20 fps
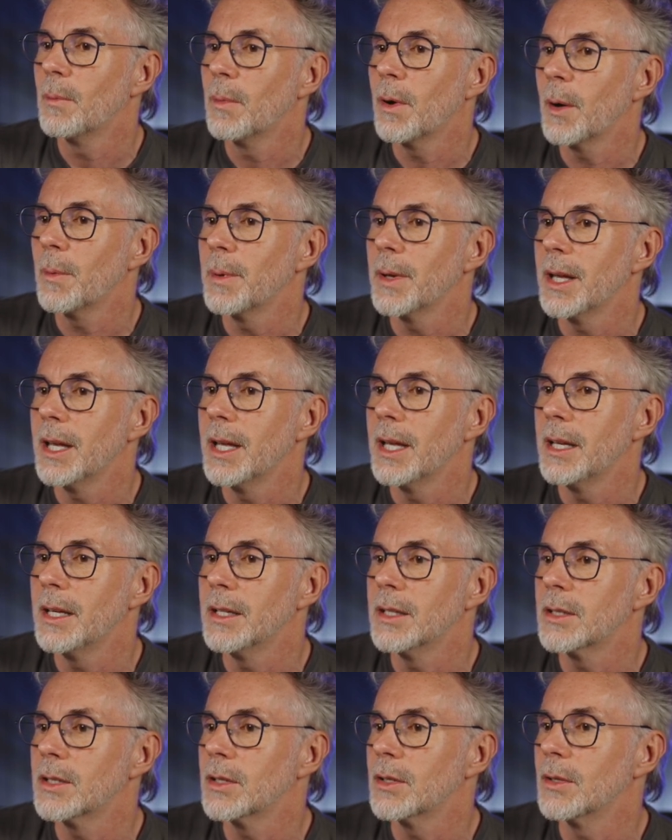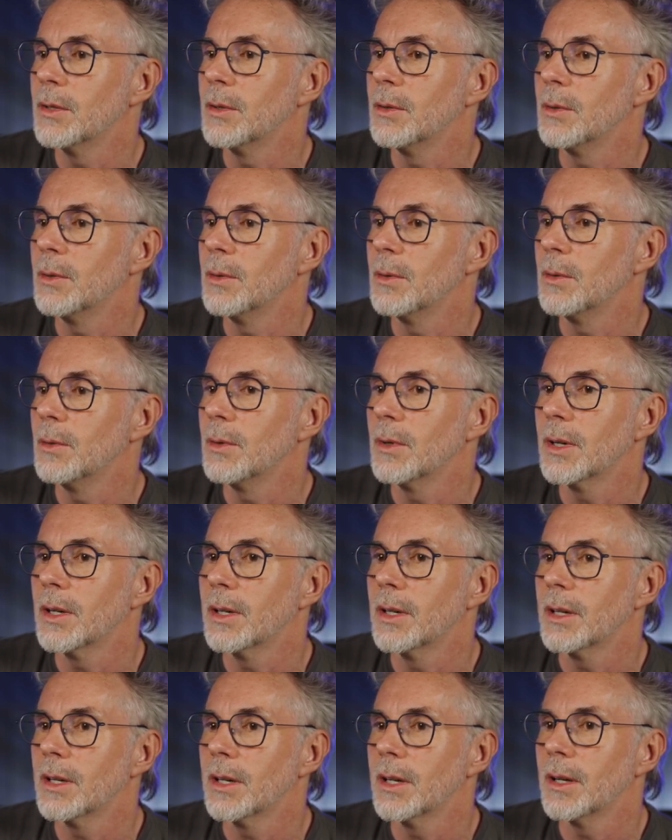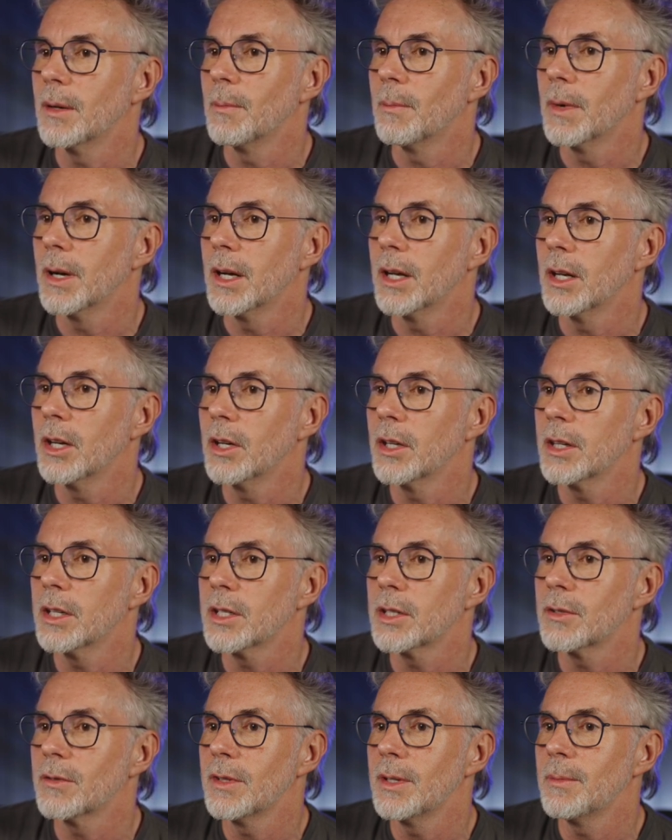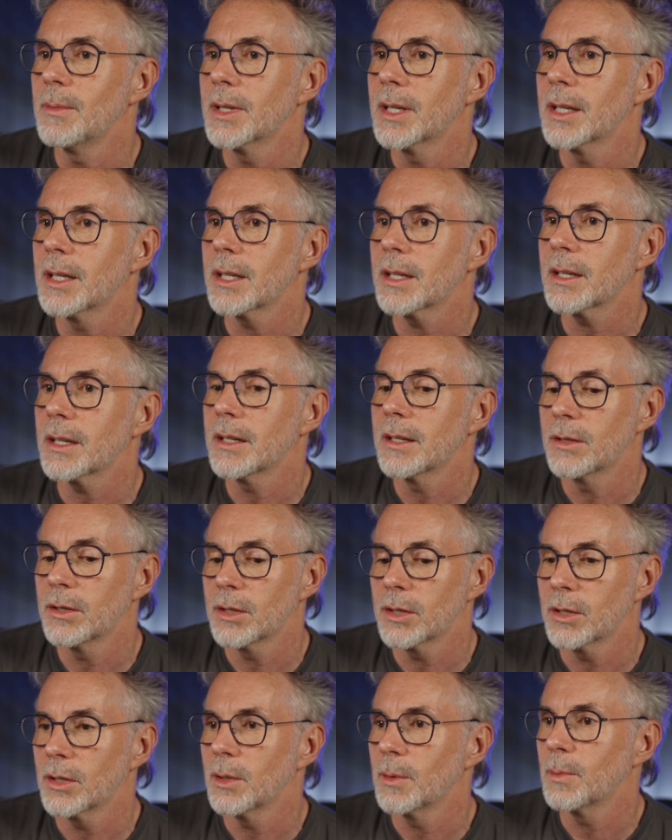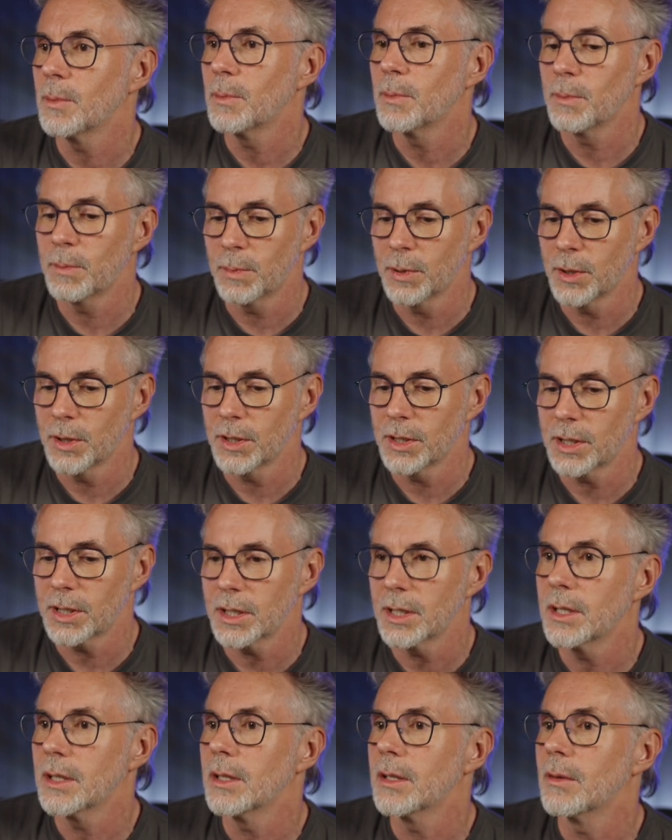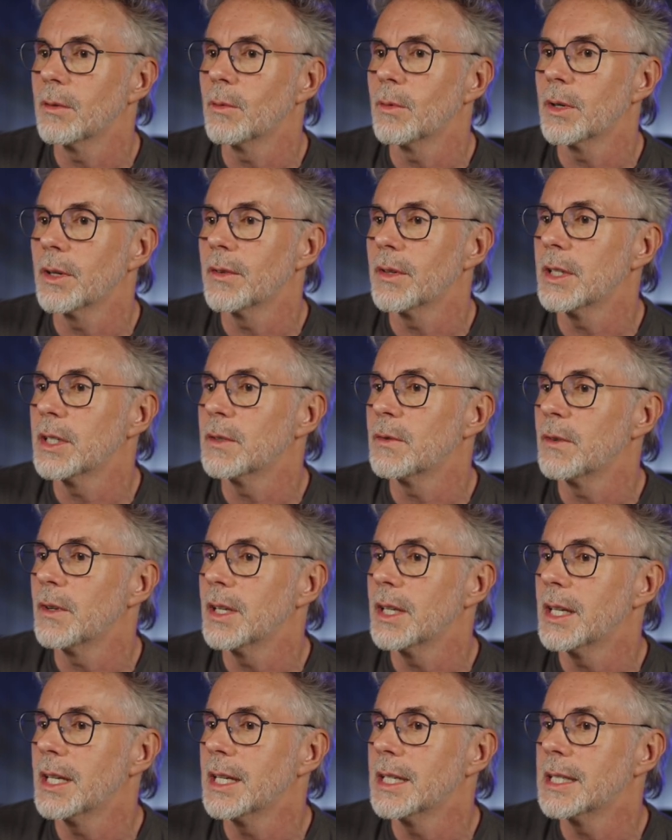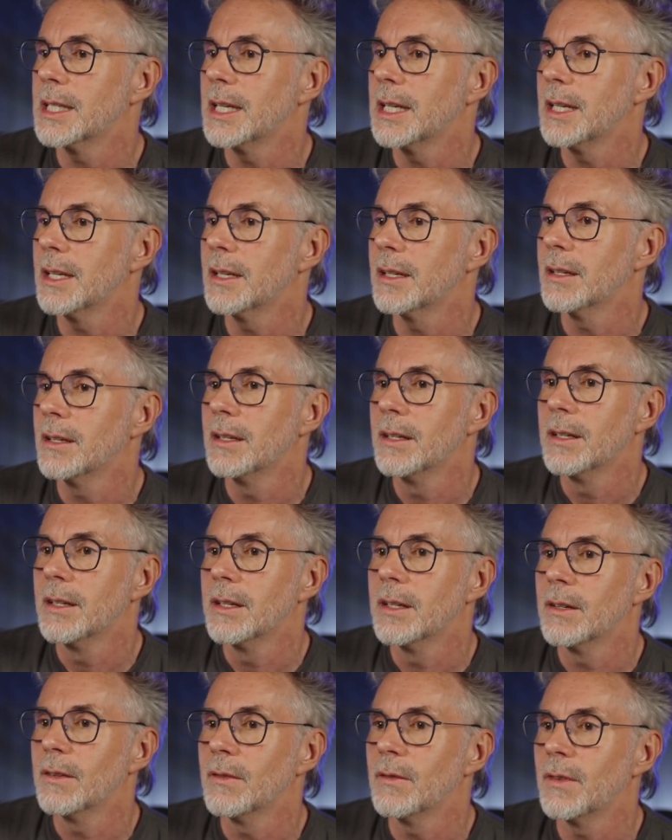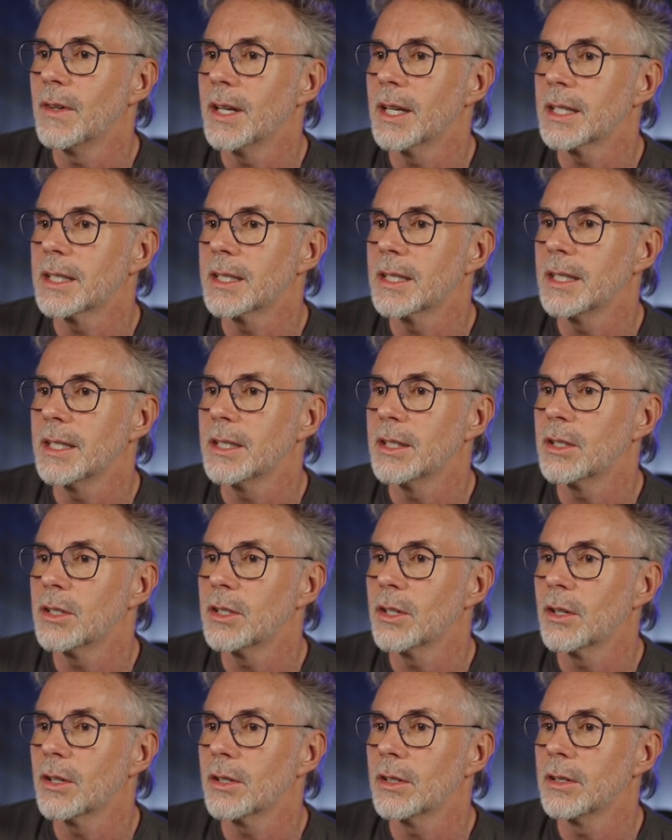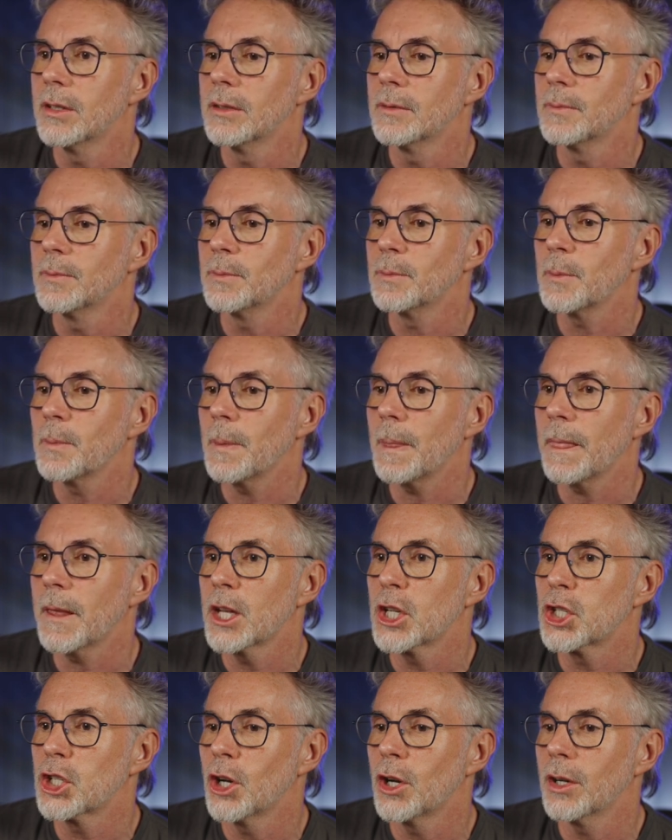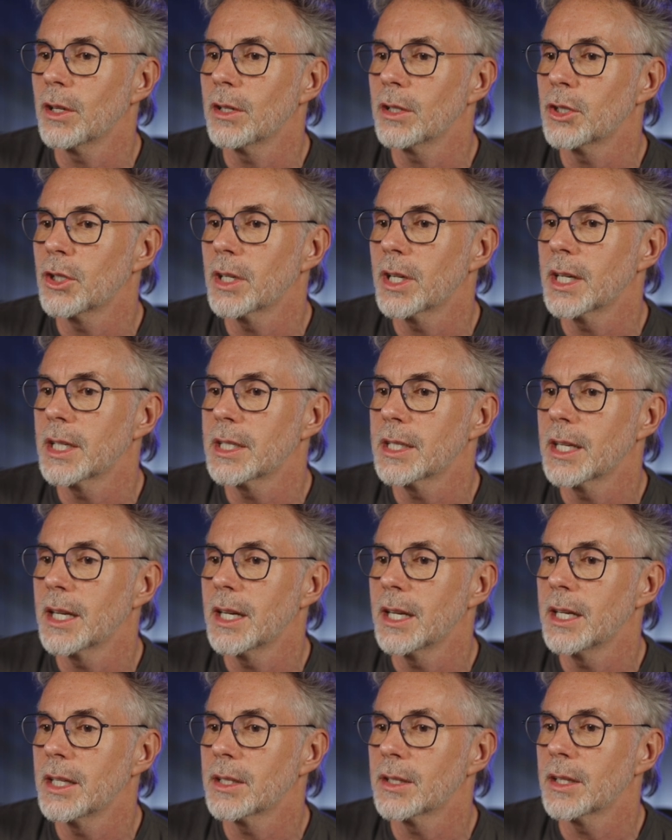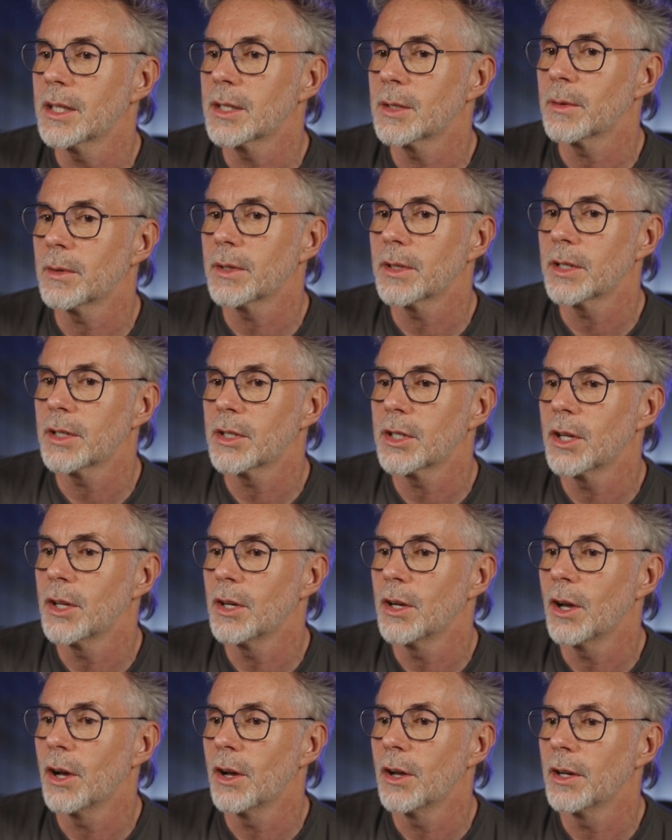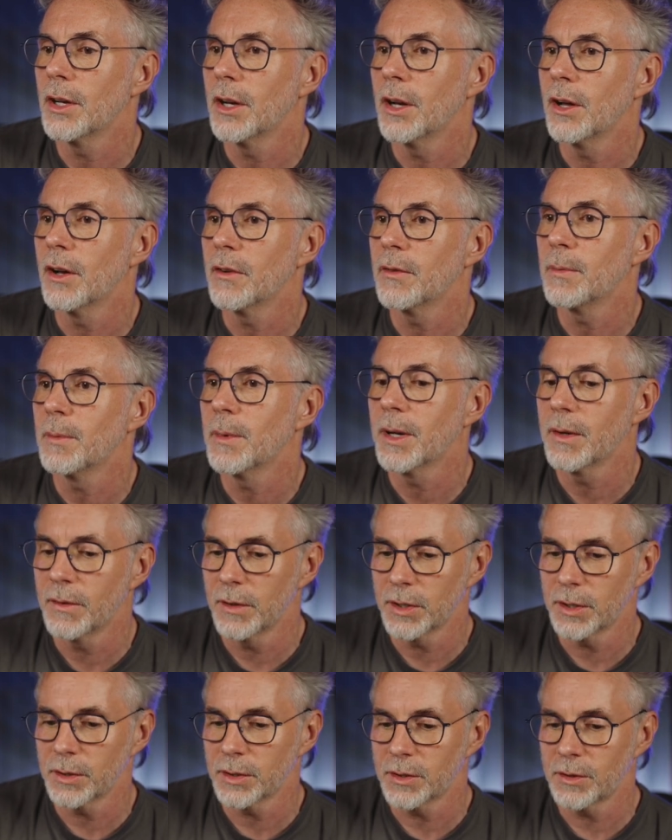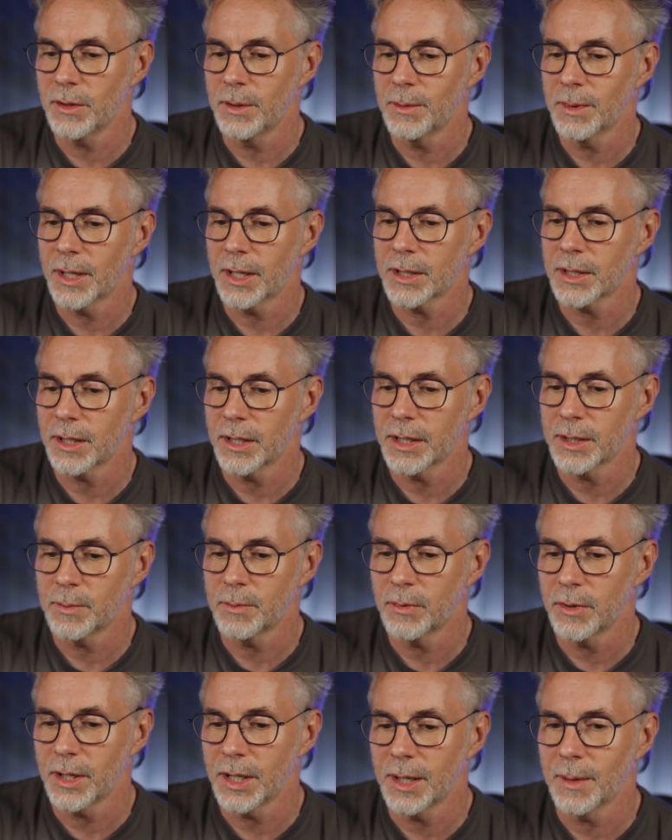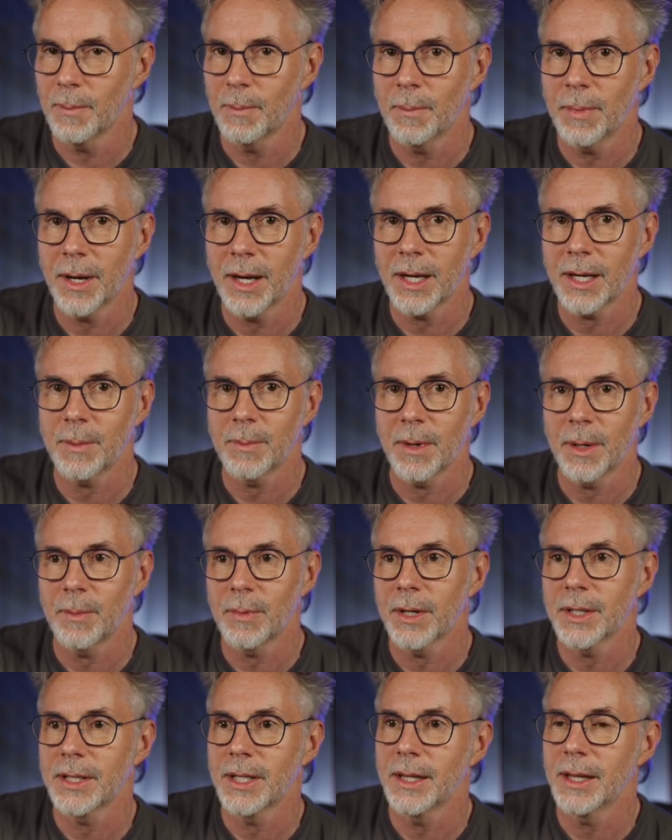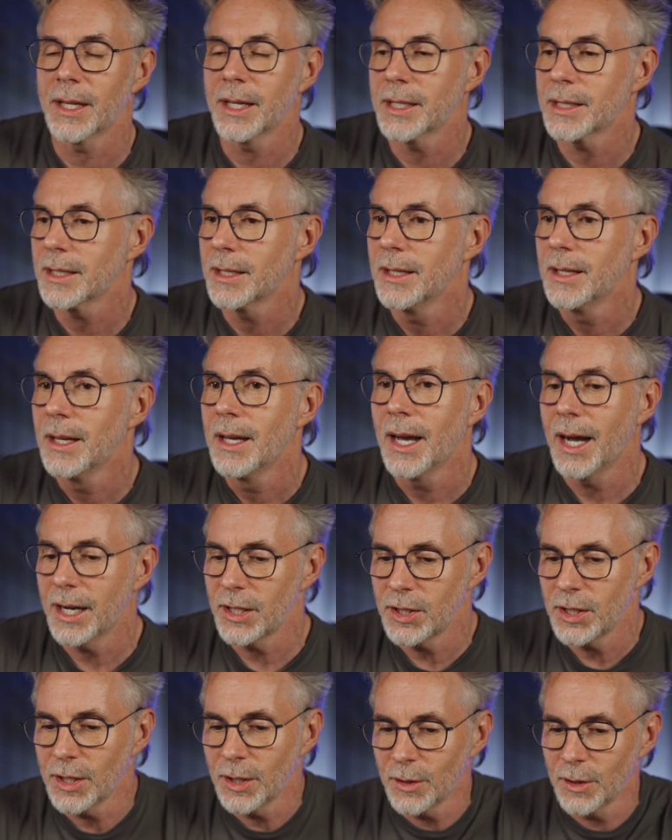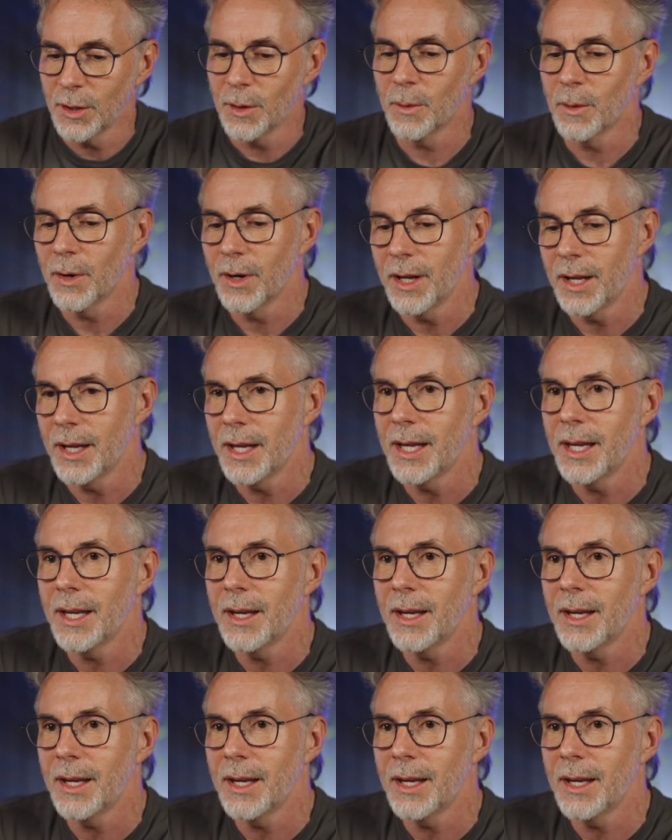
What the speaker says: pop it into my other Stream Deck. I'm just going to put one of these three keys here, VSD toggle, should I say. So this will turn on and off my virtual Stream Deck. So let's bring it back by pressing that. I actually don't know where it